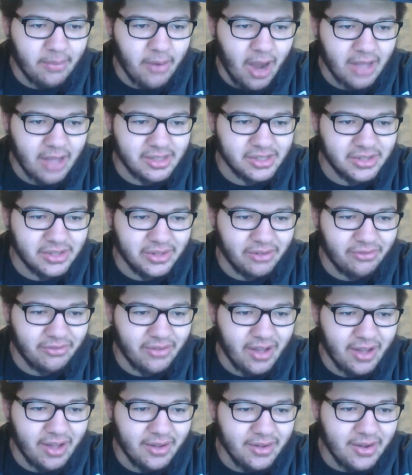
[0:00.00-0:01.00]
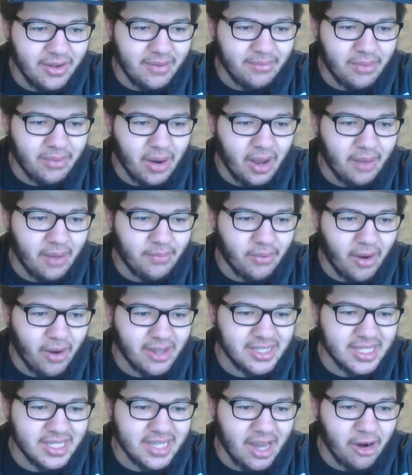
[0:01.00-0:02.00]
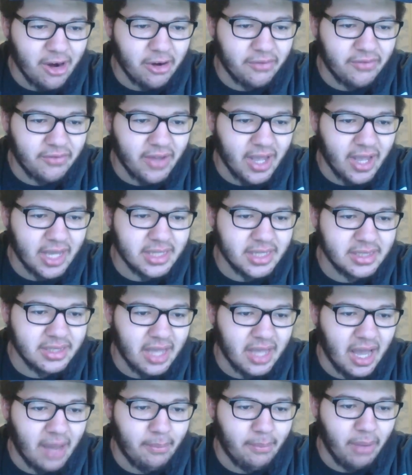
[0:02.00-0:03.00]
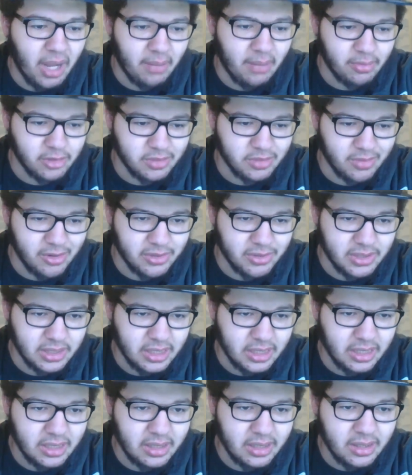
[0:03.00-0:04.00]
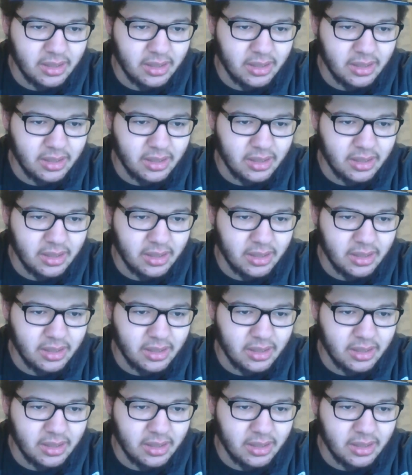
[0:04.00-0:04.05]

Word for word: Practical eh, prices, hour effects? Nah, papers mostly.